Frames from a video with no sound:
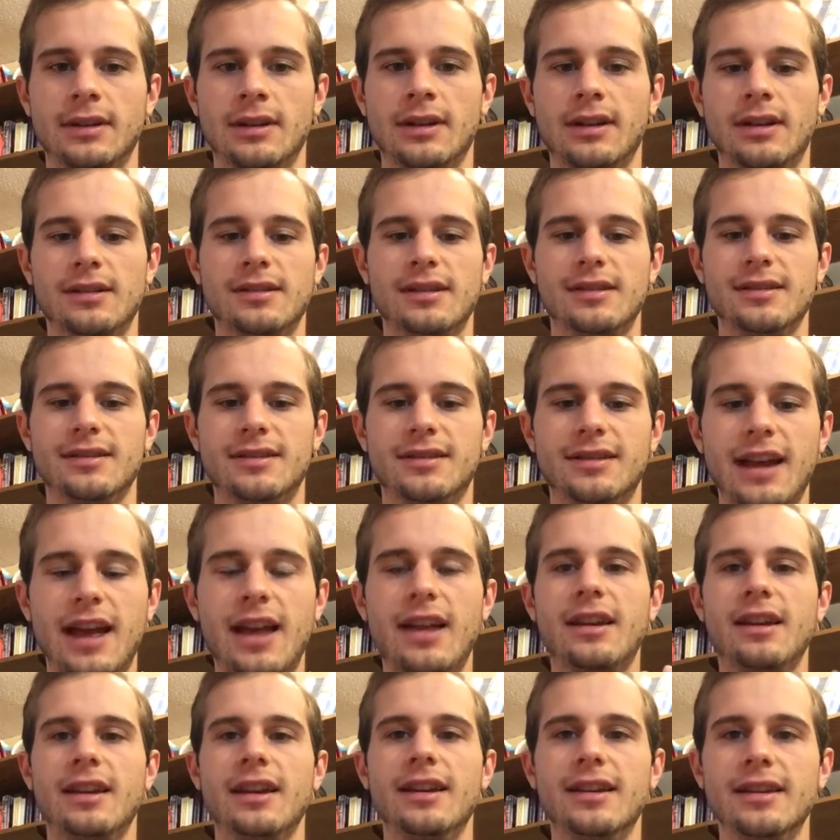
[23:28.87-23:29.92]
Because
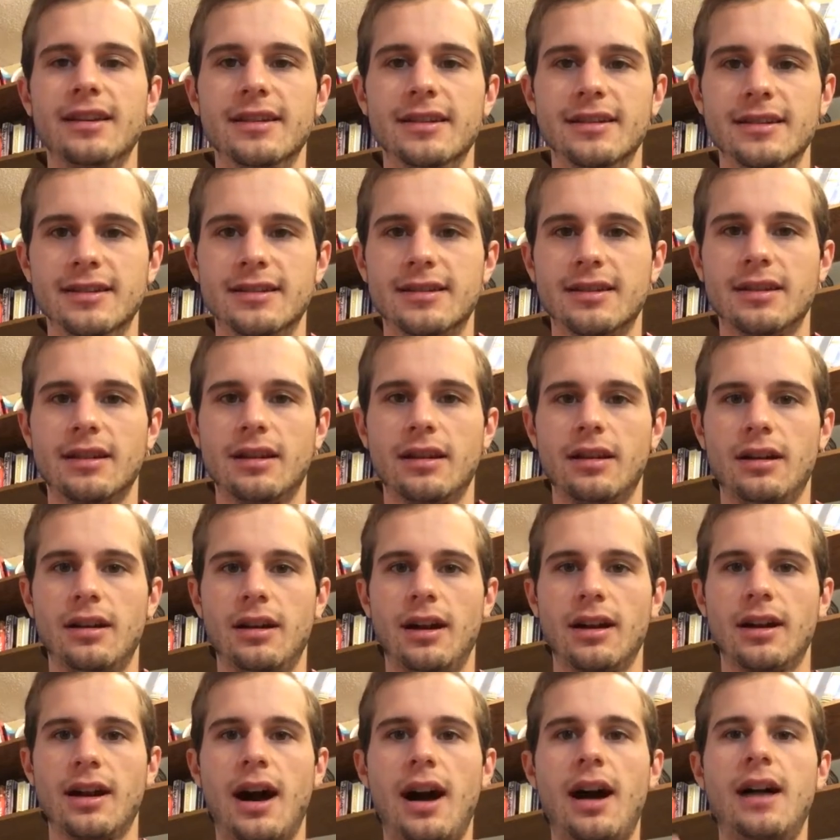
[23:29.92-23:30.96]
Zen is
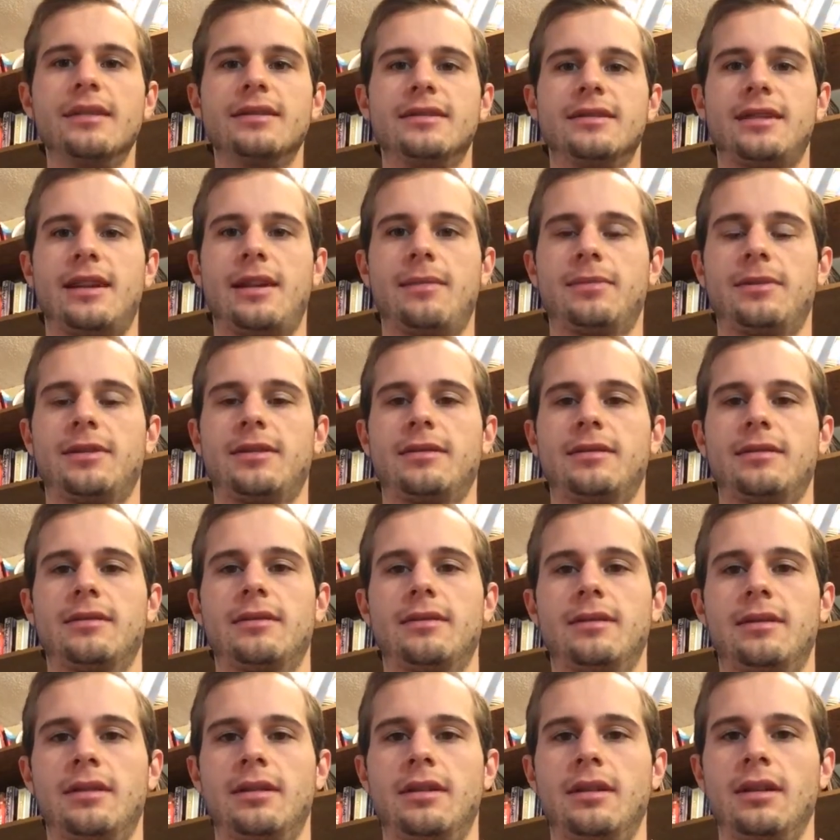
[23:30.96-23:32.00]
a concept.
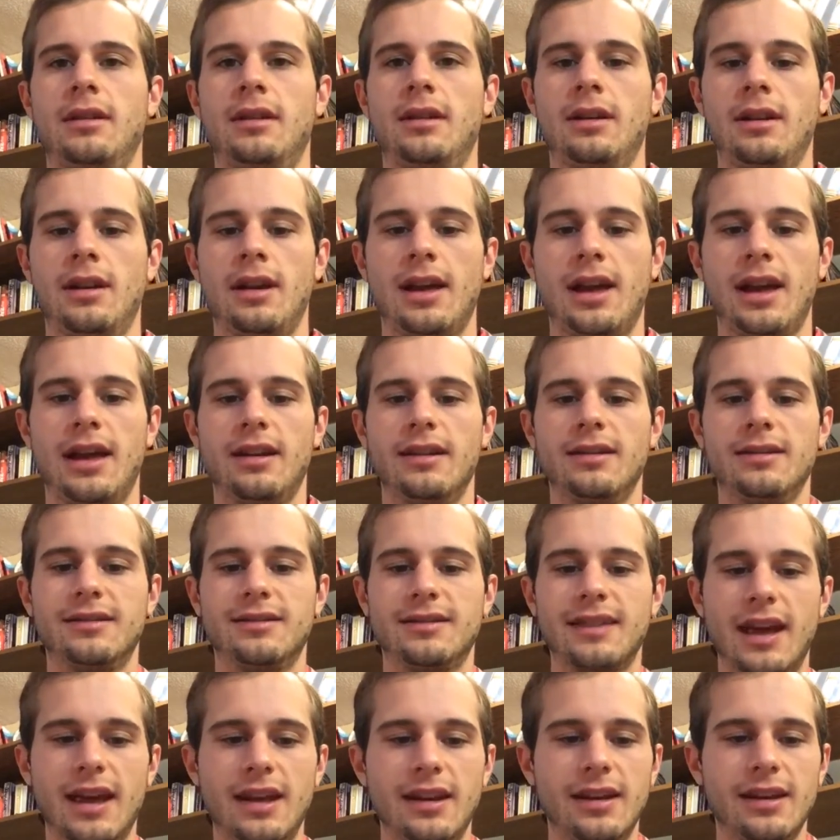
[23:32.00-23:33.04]
And
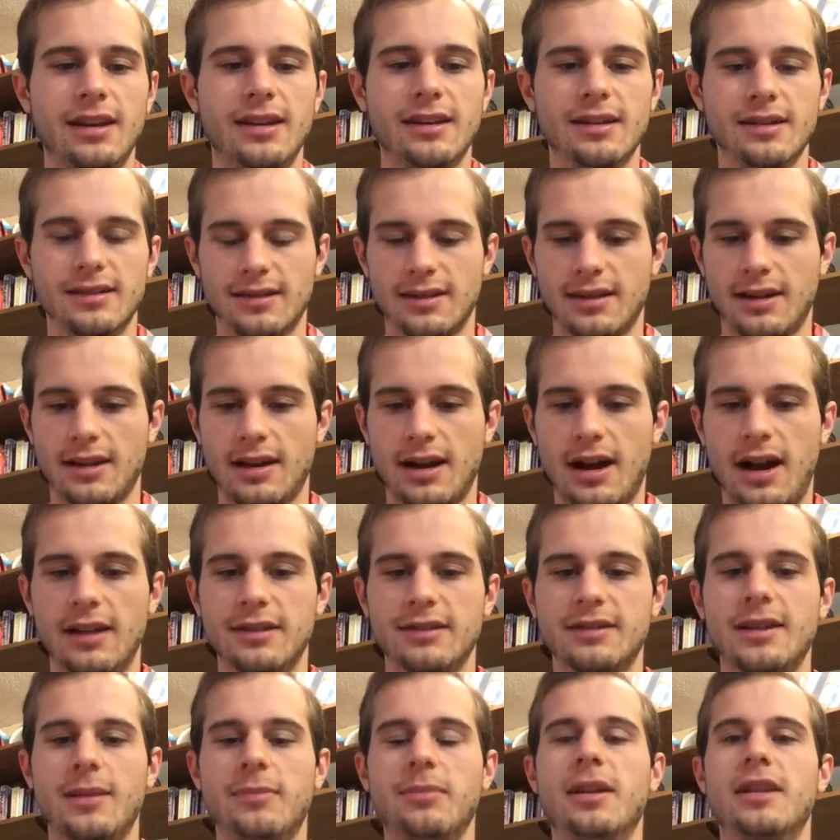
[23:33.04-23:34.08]
Zen is a
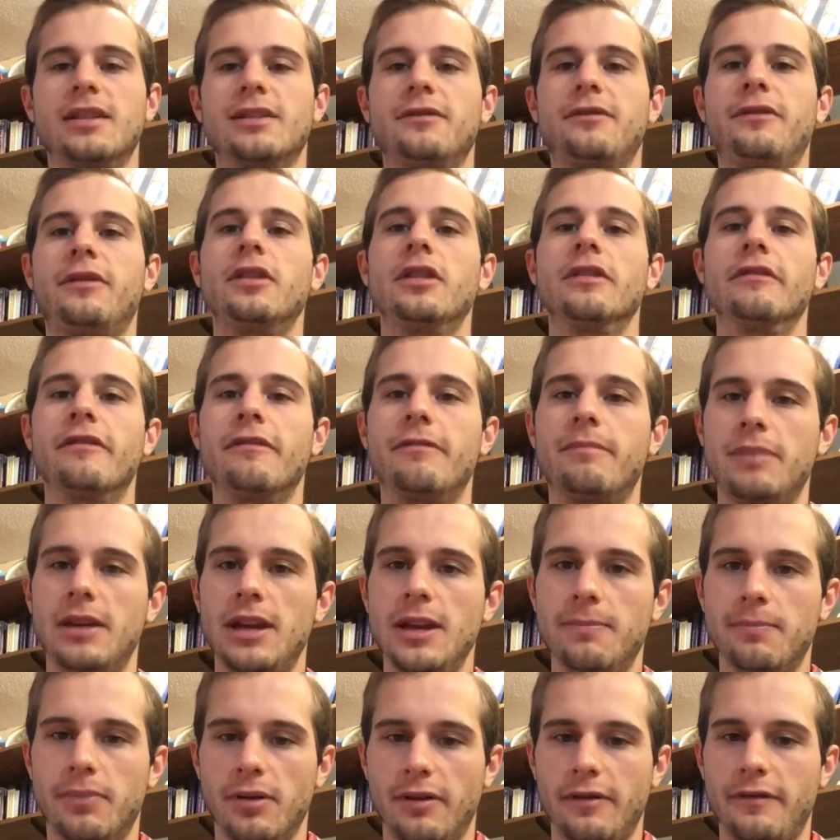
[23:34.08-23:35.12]
concept that's full of
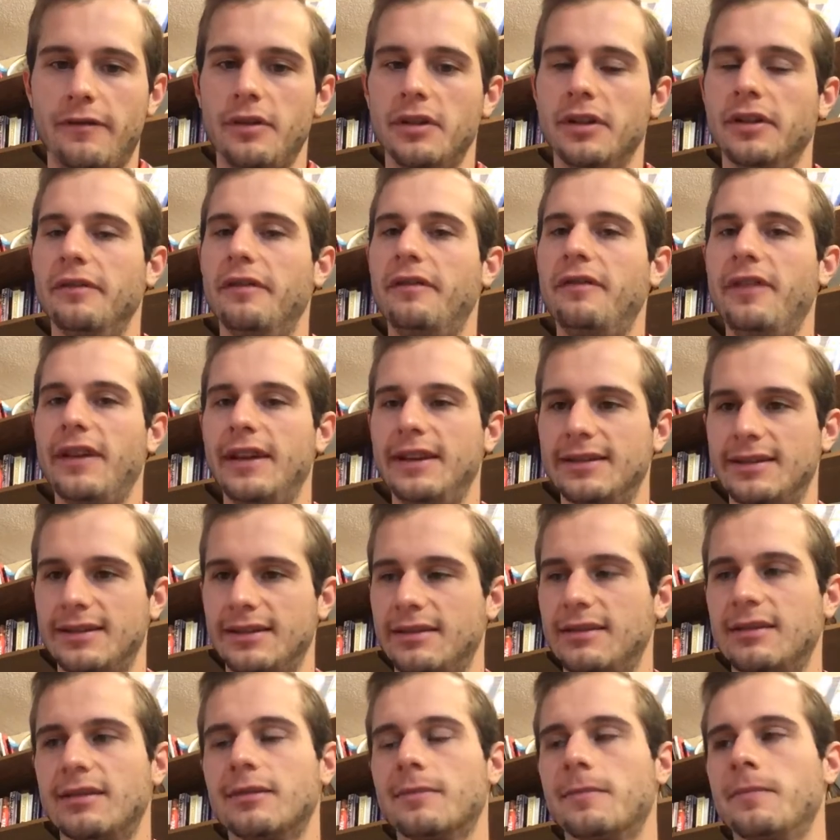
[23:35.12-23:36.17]
people, full of
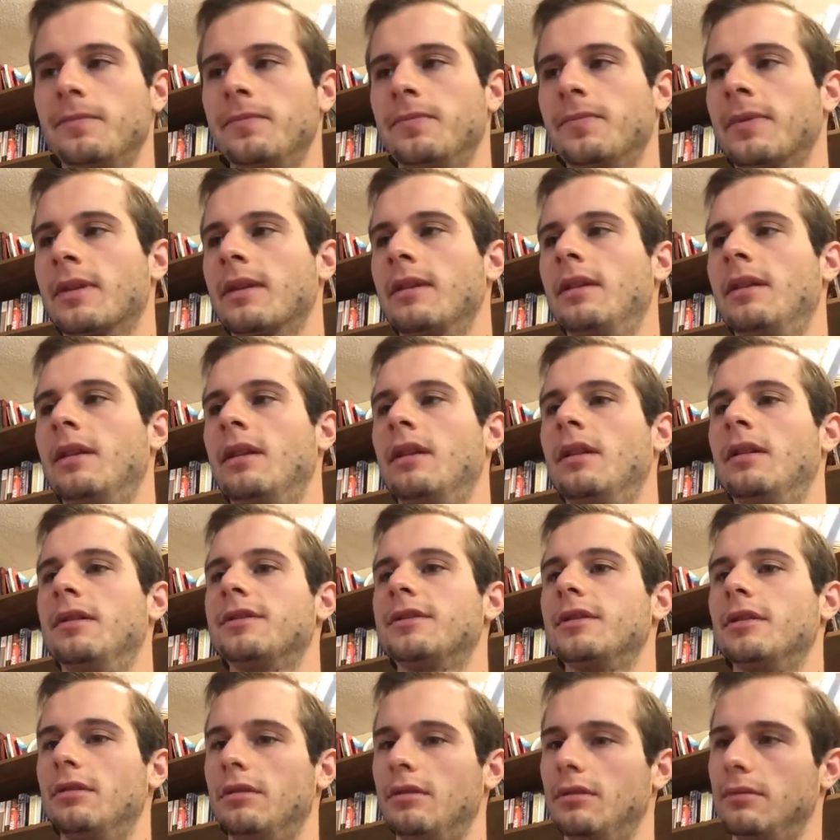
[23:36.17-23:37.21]
faces.
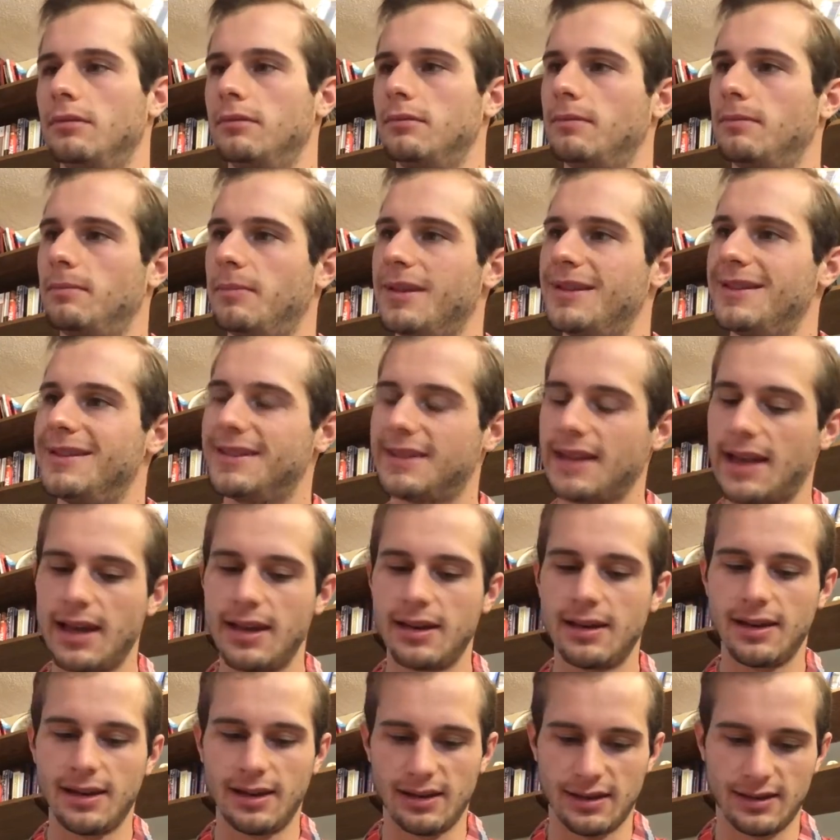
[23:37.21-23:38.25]
So, but
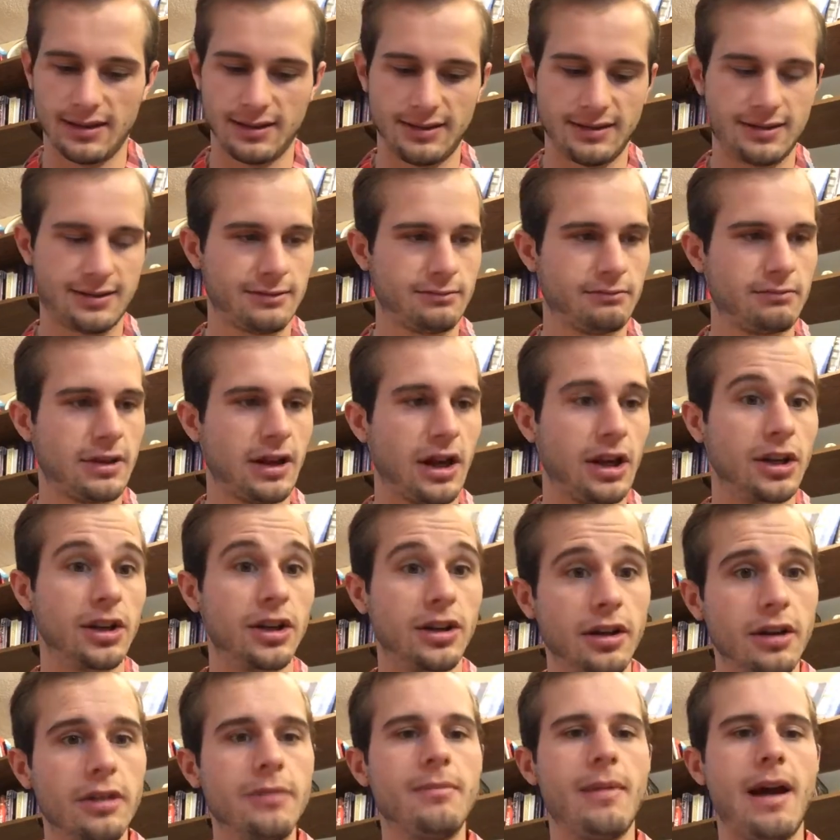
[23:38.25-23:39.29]
Zen is a
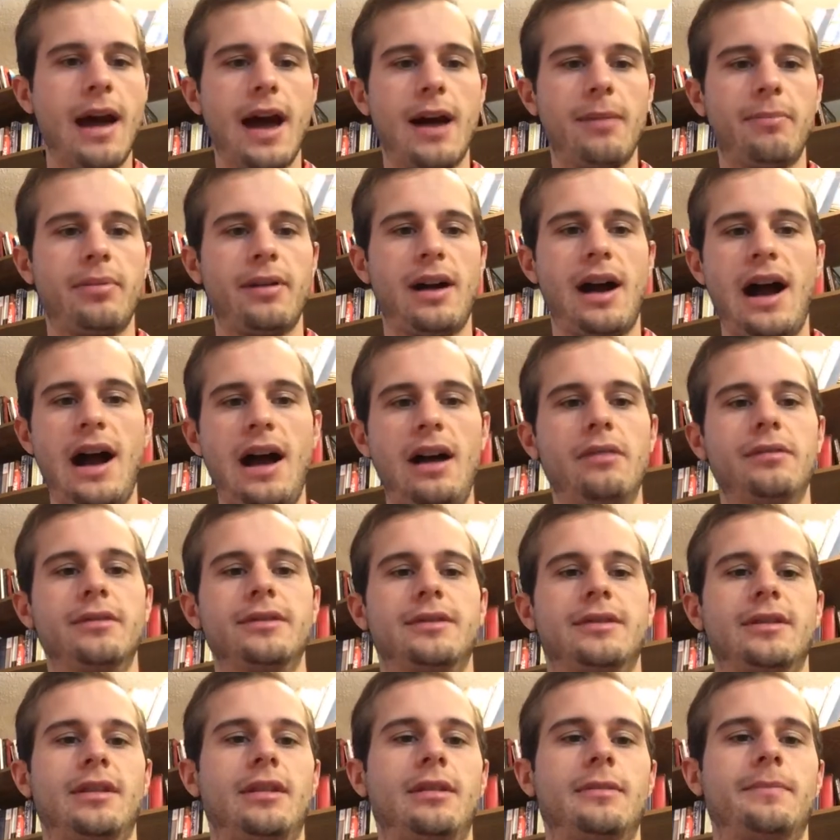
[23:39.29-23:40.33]
good map, I
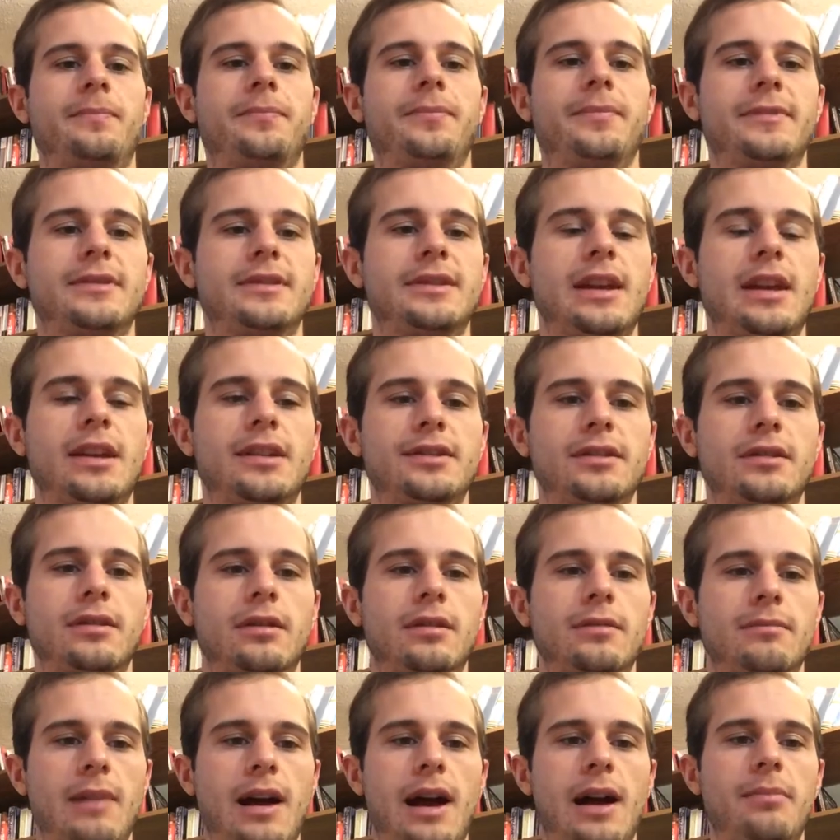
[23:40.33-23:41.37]
would say. Zen is a
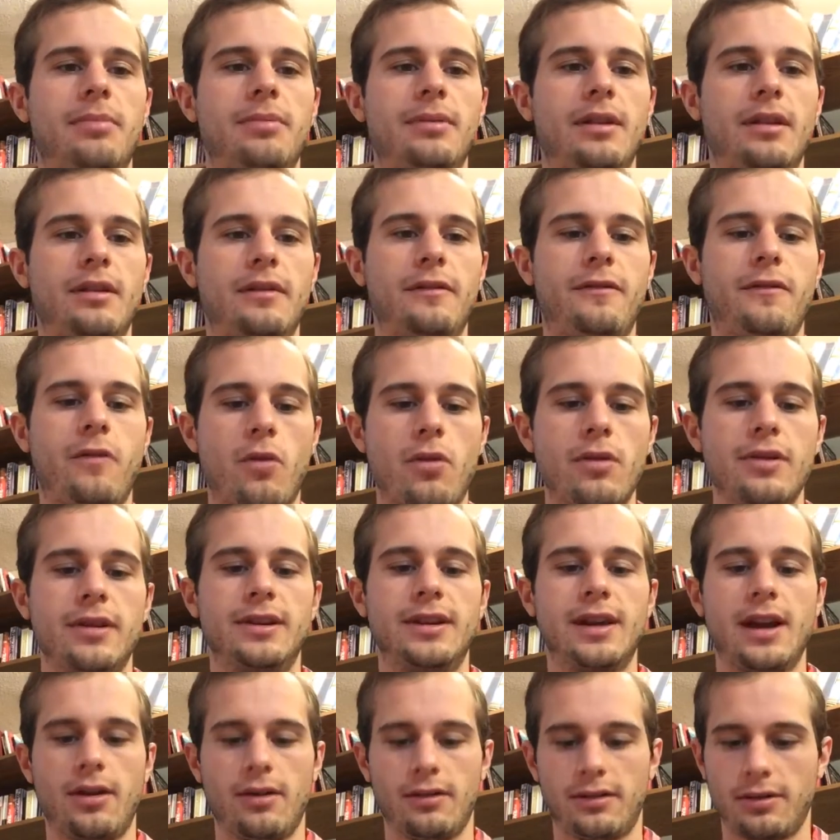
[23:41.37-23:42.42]
good map for the
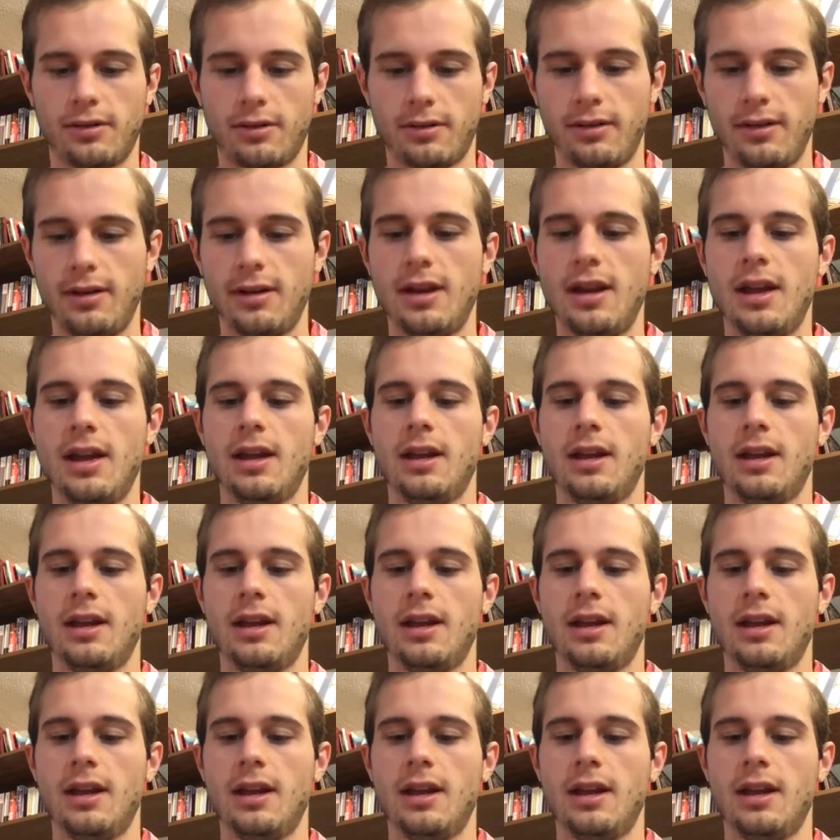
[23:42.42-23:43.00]
territory,